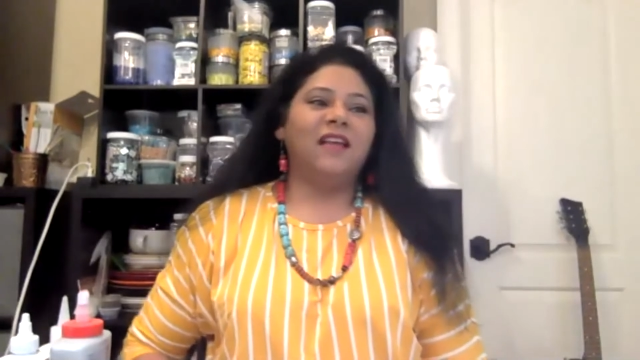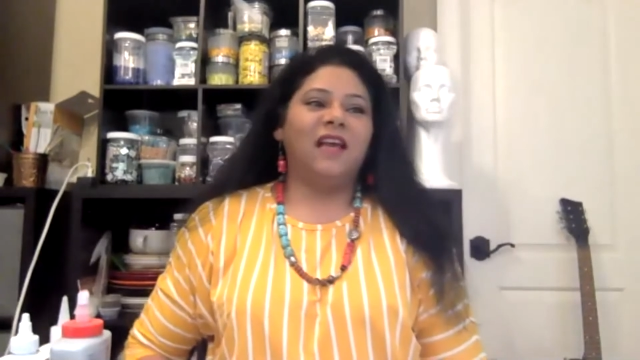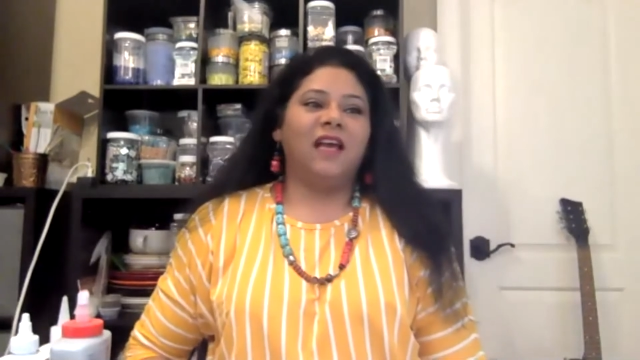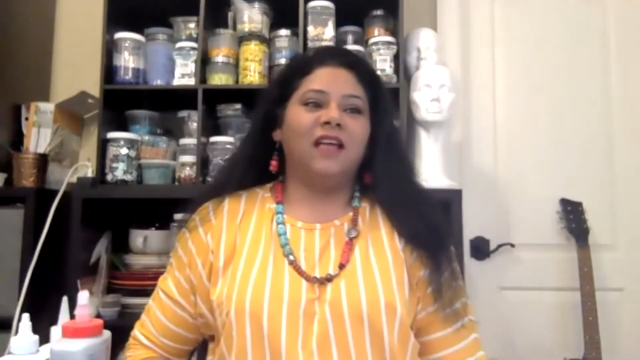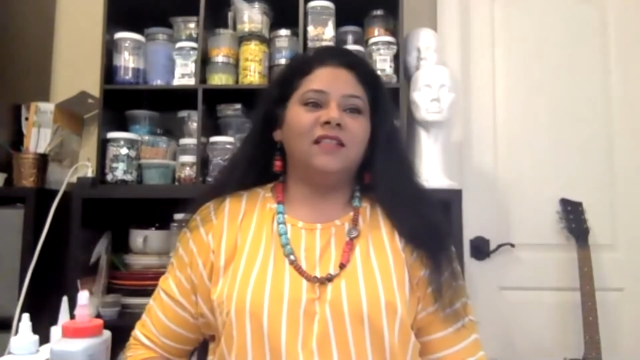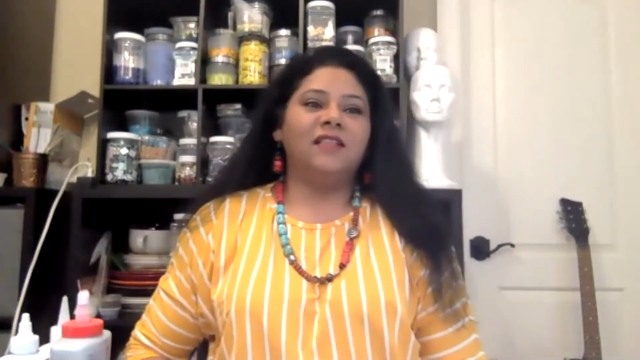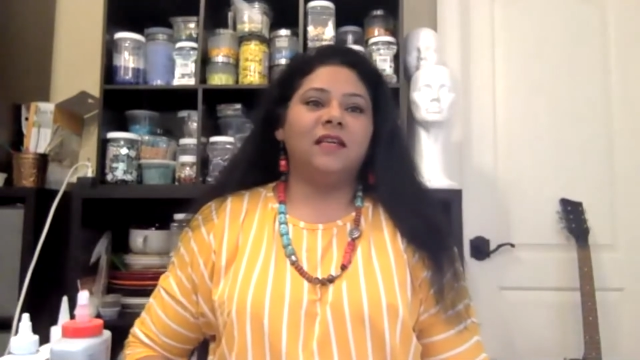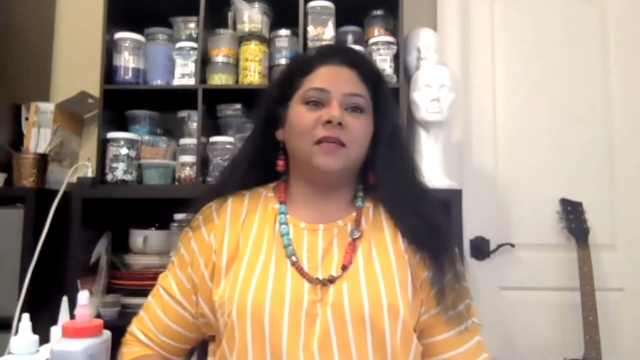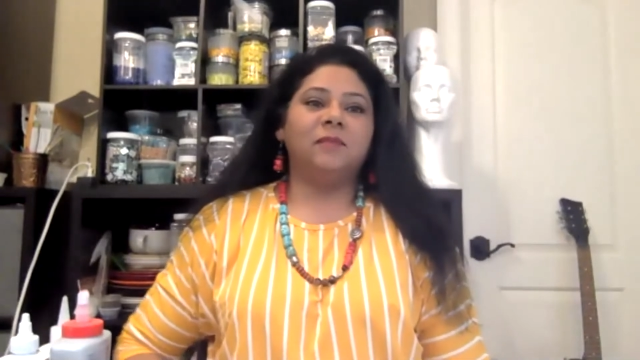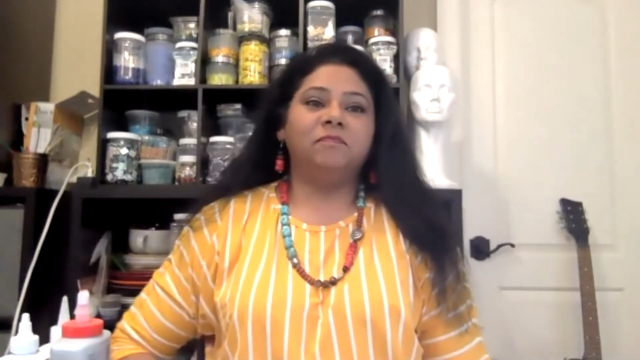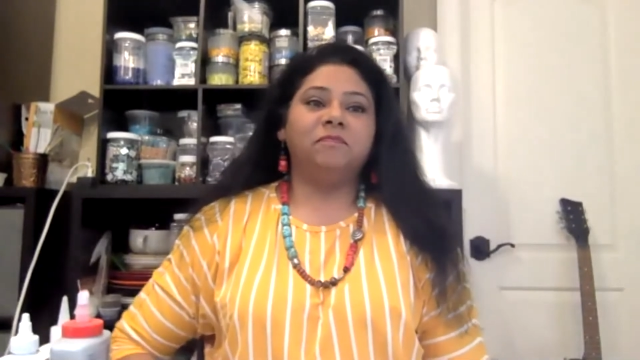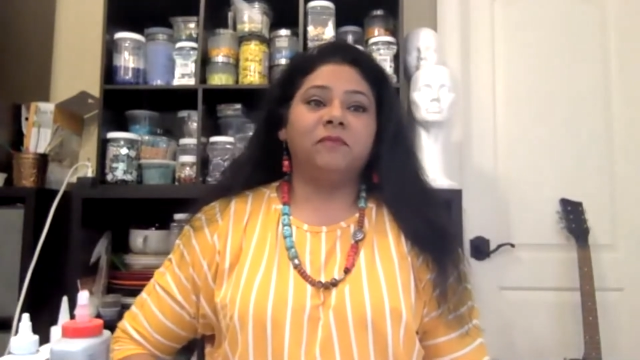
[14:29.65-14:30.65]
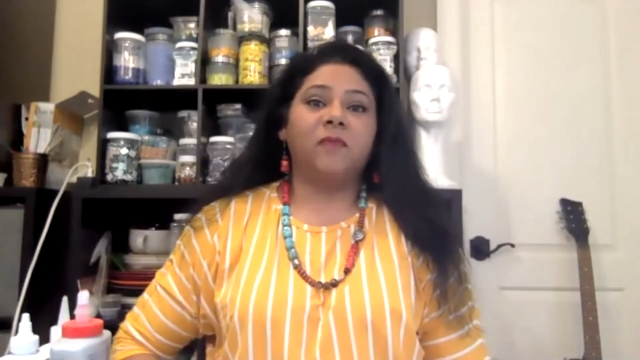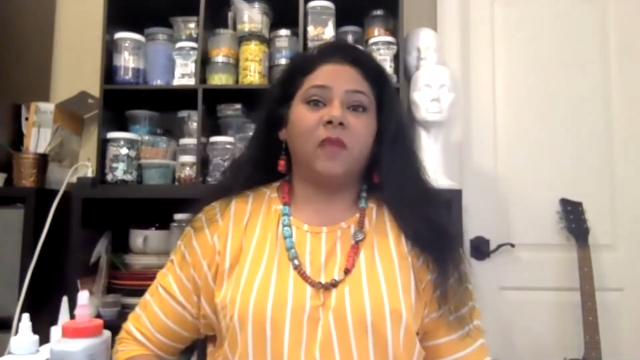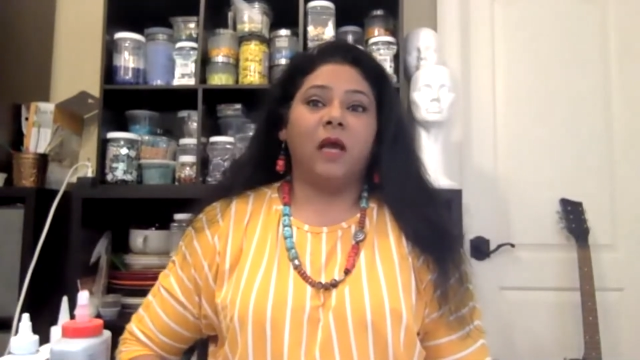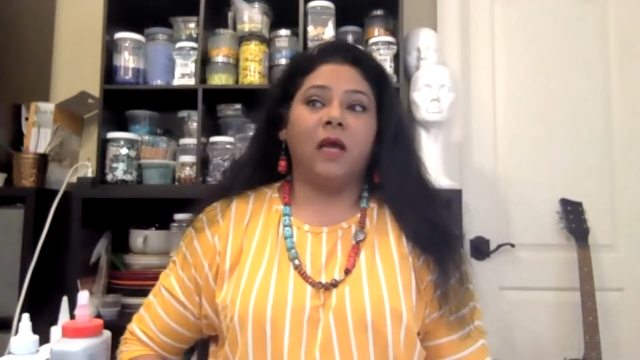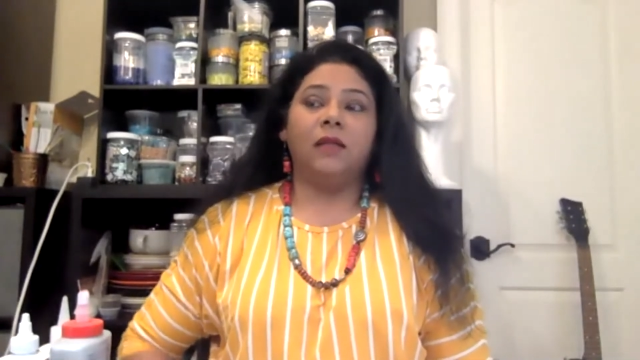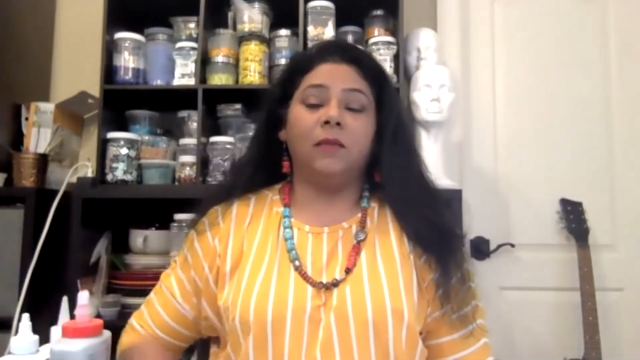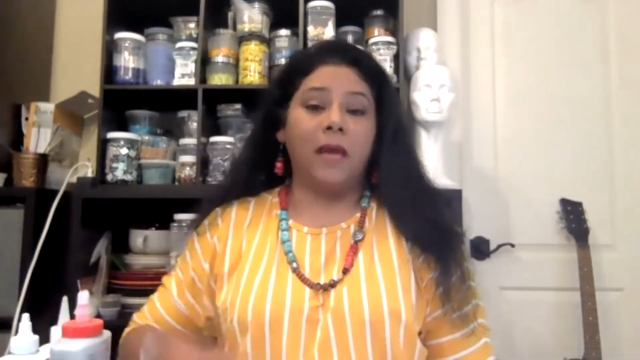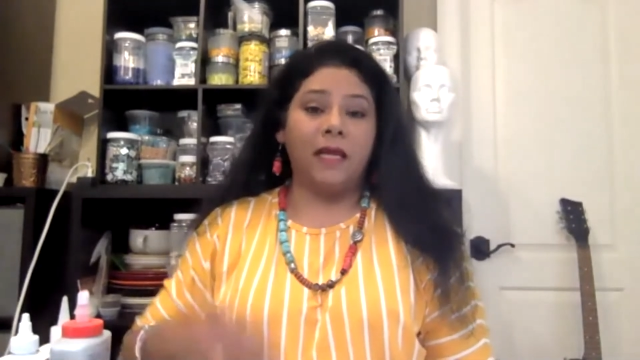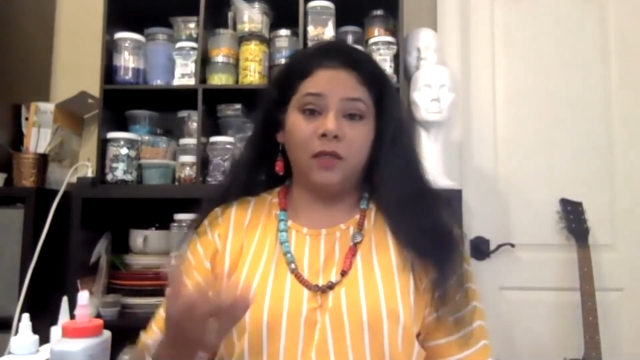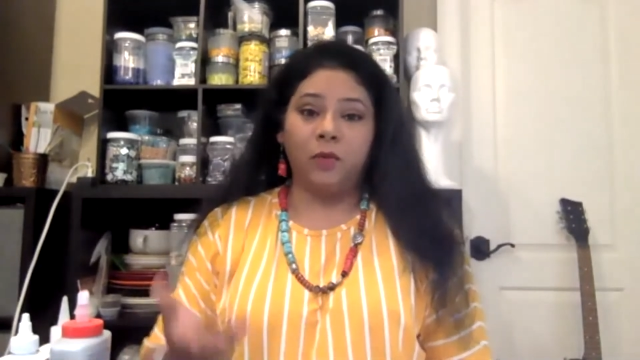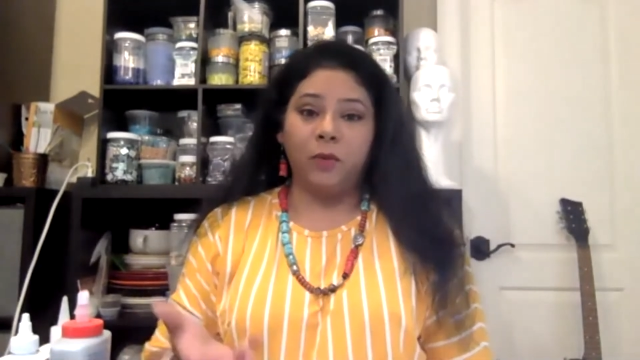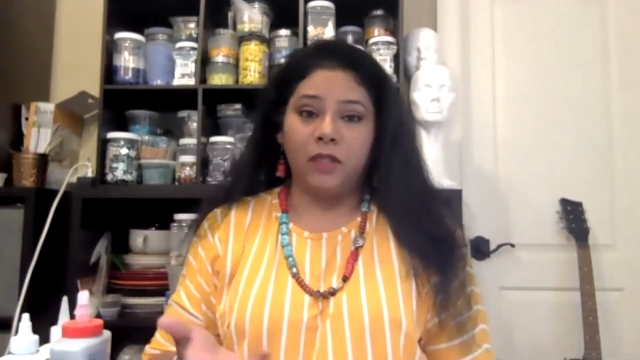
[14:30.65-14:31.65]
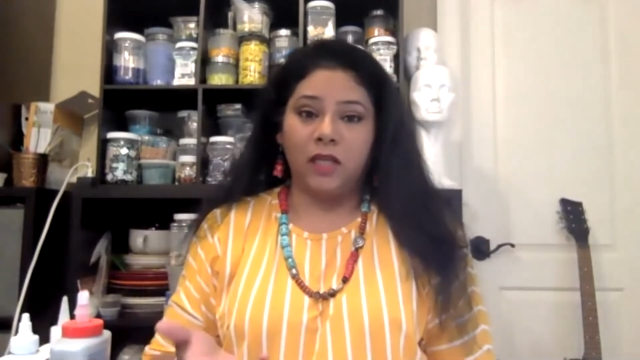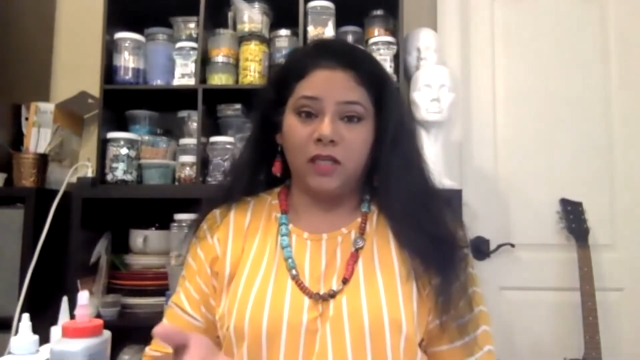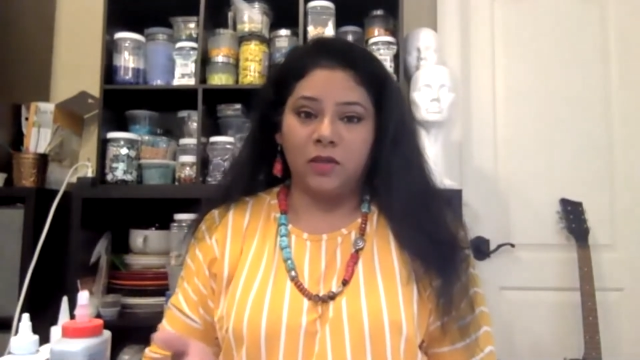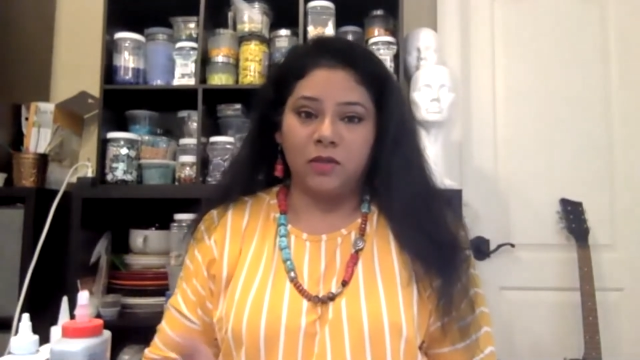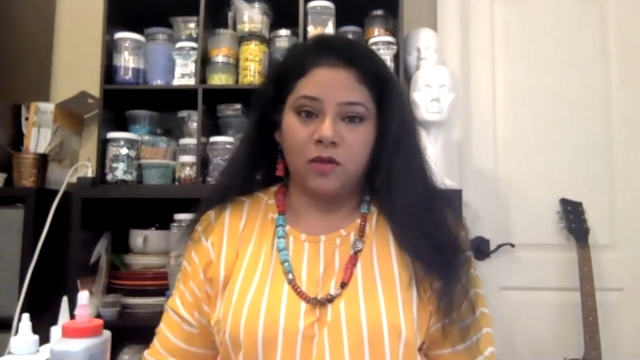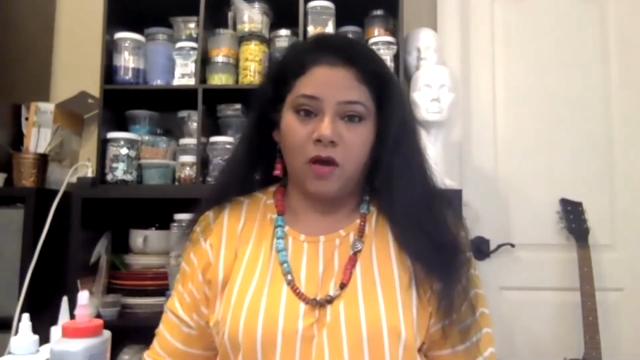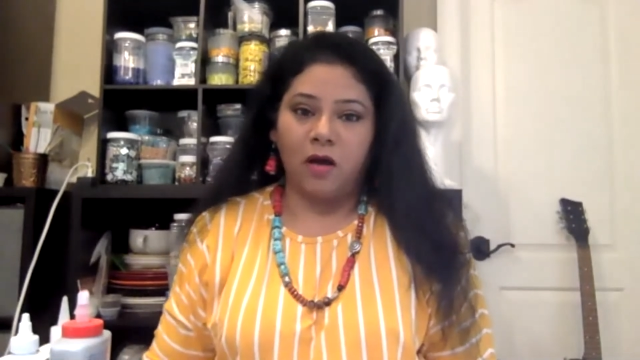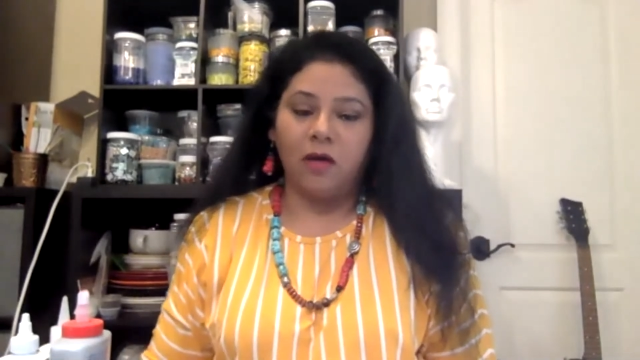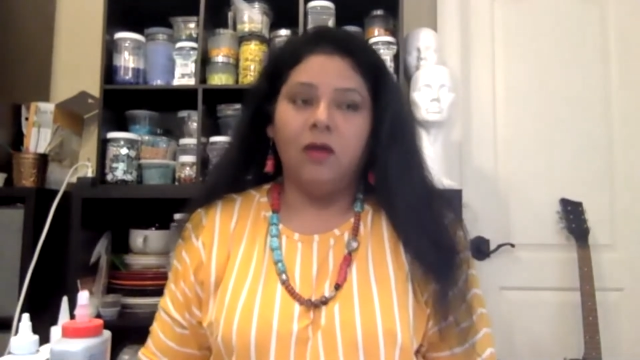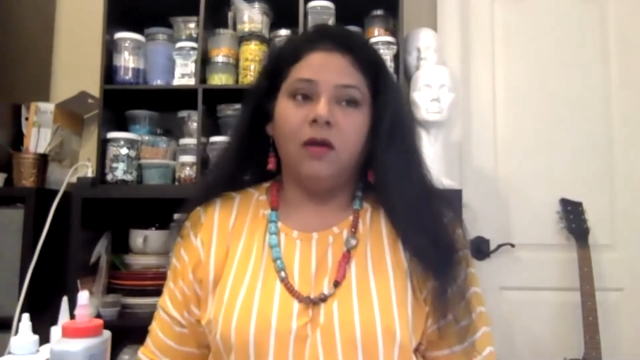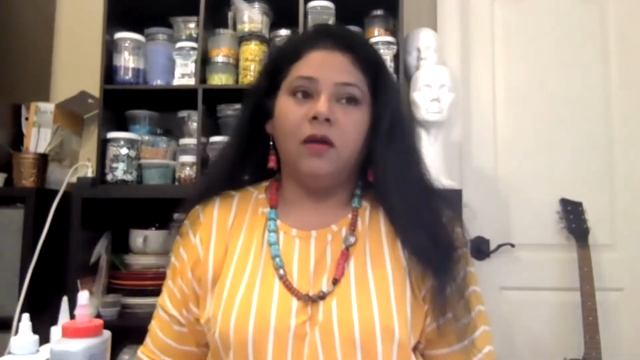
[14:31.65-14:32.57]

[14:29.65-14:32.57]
And the mannequin that you saw